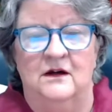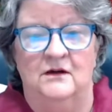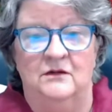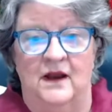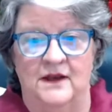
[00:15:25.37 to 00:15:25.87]

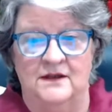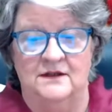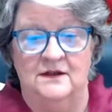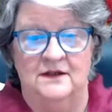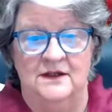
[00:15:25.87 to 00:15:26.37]
All right,
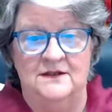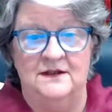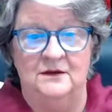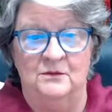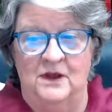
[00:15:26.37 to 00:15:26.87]
let's
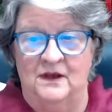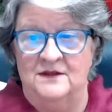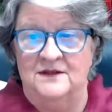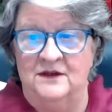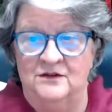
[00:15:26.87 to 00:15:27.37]
see what
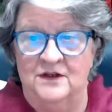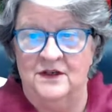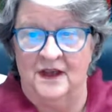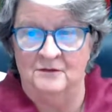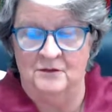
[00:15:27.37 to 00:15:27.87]
is here
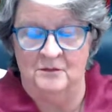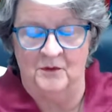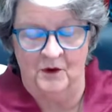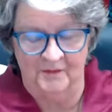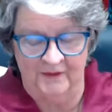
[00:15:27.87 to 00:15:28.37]
today for
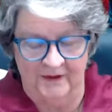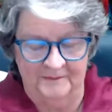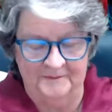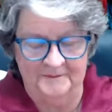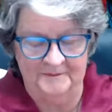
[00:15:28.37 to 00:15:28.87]
Marby.